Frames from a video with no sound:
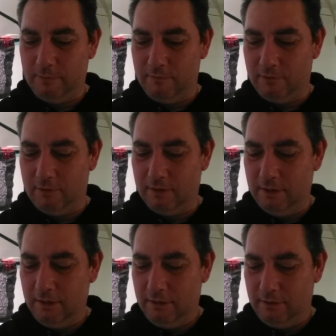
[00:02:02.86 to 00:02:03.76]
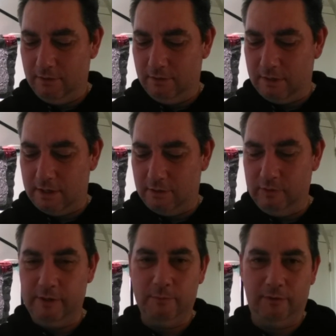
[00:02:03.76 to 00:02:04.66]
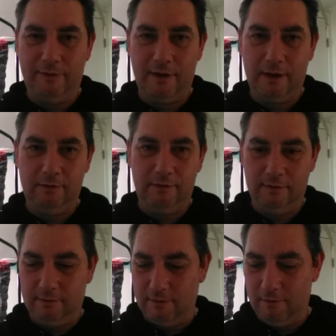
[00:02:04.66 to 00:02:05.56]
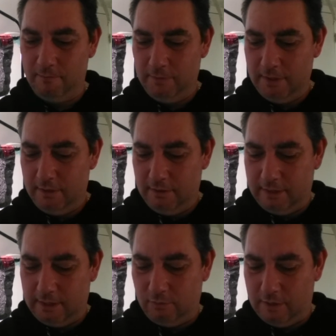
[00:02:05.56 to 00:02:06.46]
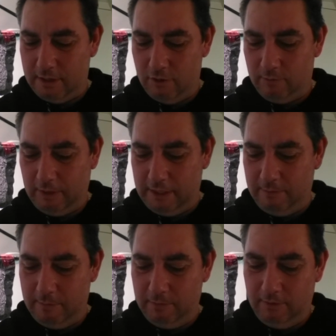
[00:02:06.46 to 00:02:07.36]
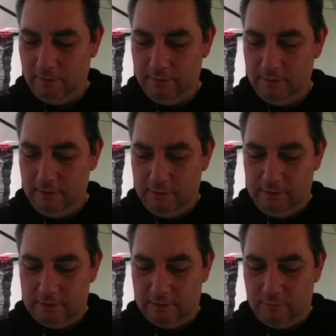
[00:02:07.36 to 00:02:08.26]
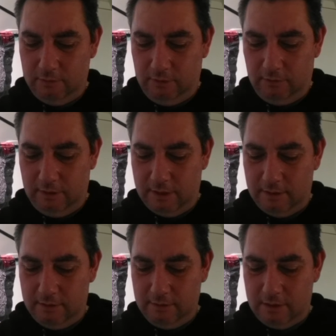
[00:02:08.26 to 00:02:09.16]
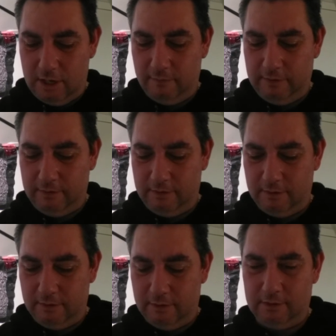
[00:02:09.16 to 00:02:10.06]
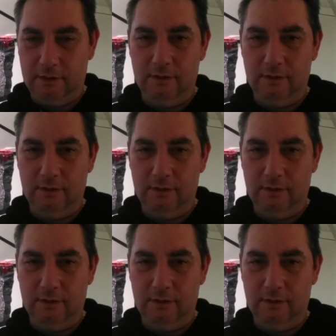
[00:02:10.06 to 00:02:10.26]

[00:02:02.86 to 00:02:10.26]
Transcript: before they're at a reasonable size. So that's why normally people just will uh, harvest uh,